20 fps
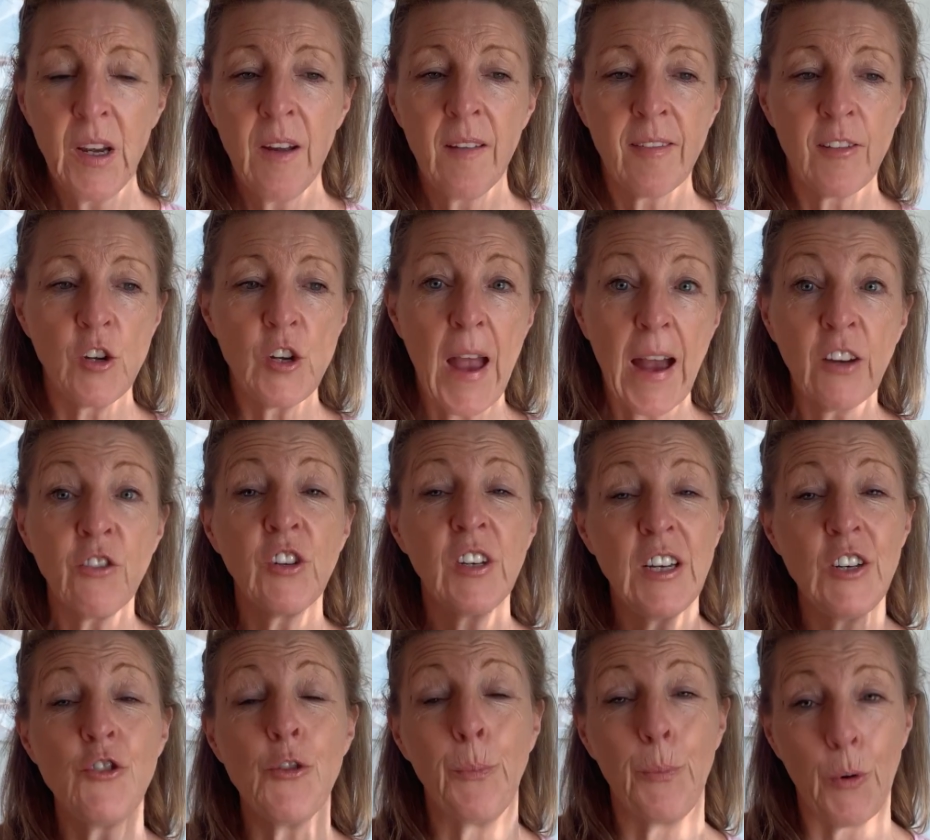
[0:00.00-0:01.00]
So you actually
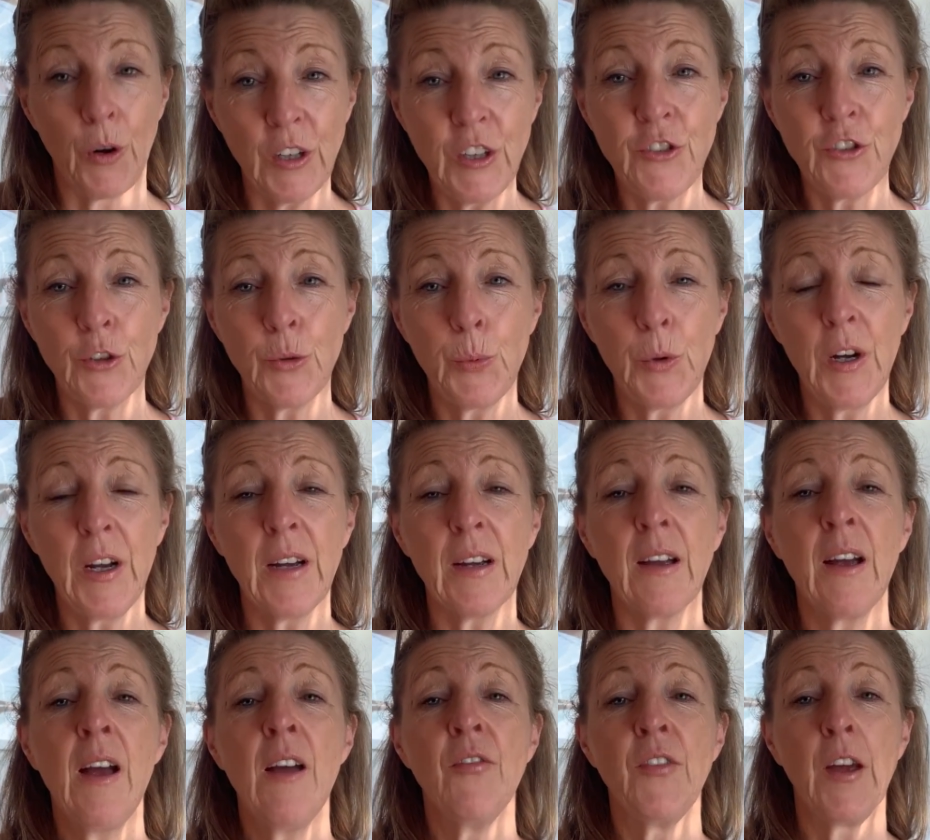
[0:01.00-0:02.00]
need your body to work,
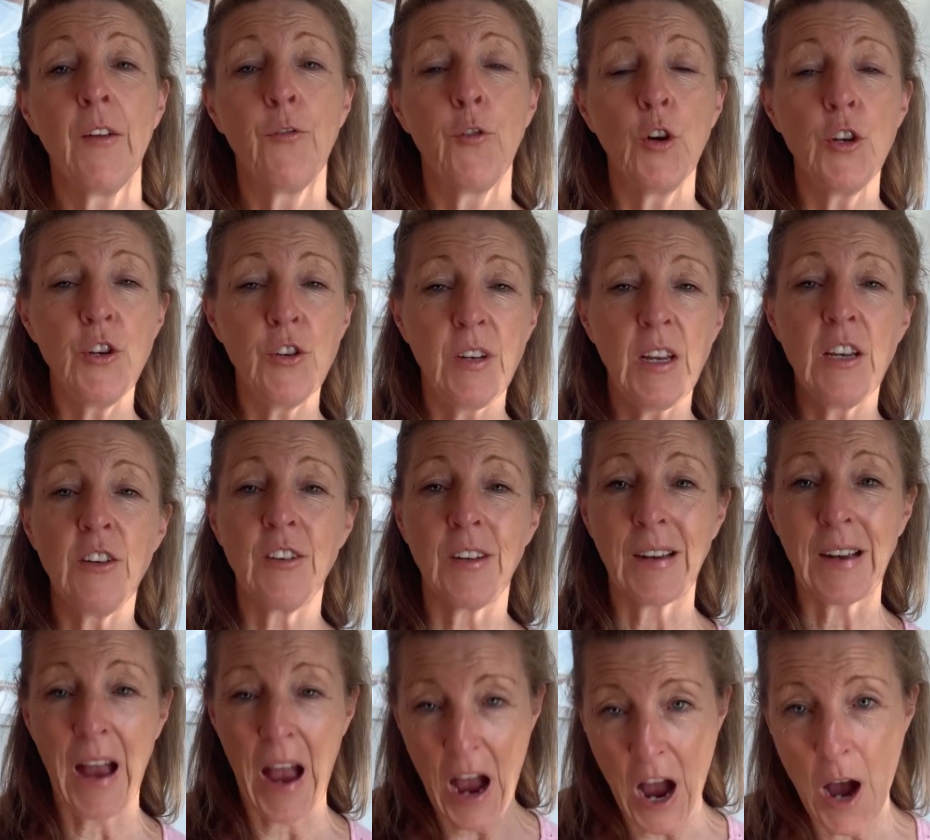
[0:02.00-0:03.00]
therefore you need to
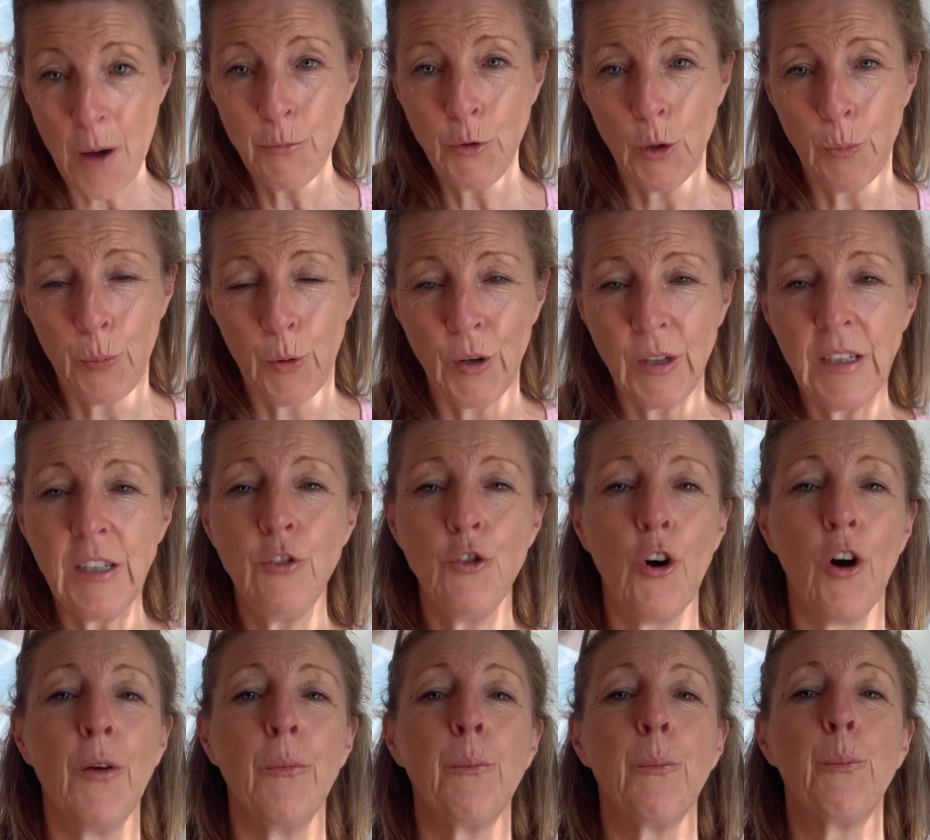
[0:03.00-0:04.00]
calm your body,
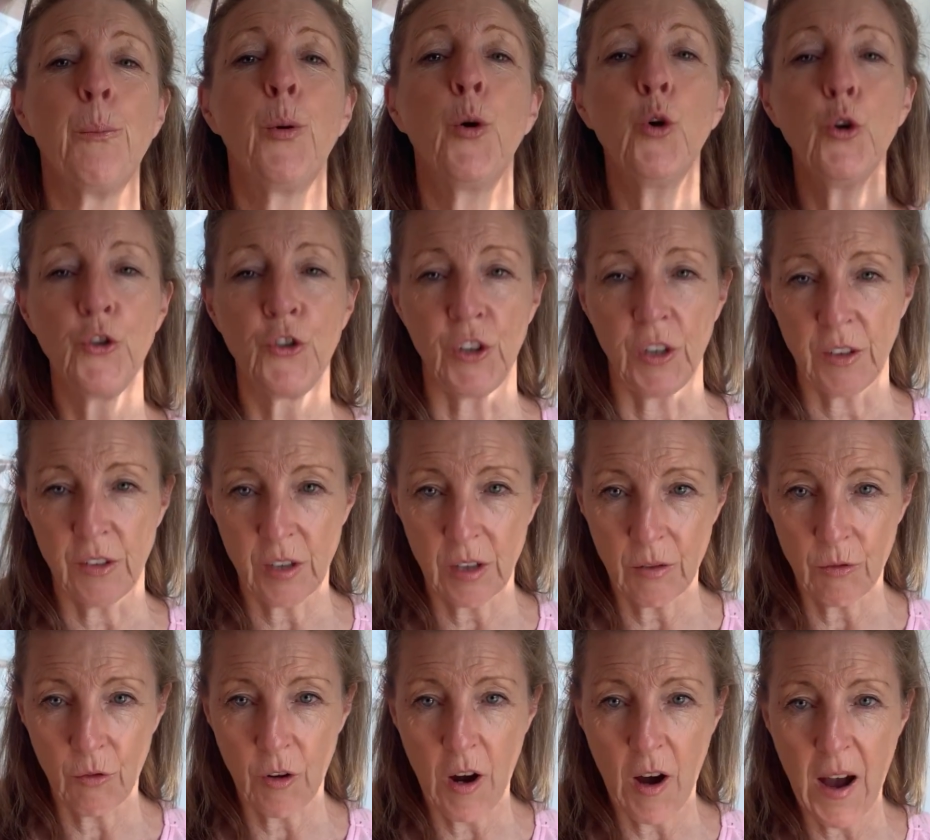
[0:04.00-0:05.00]
not push it,
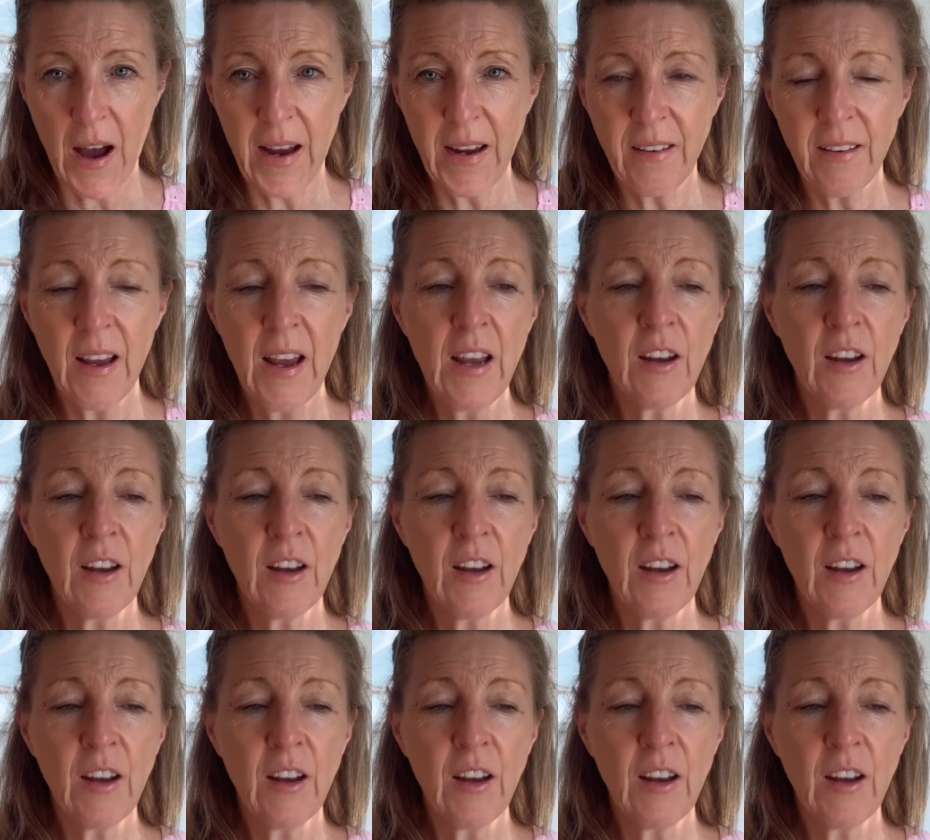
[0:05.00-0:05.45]
right?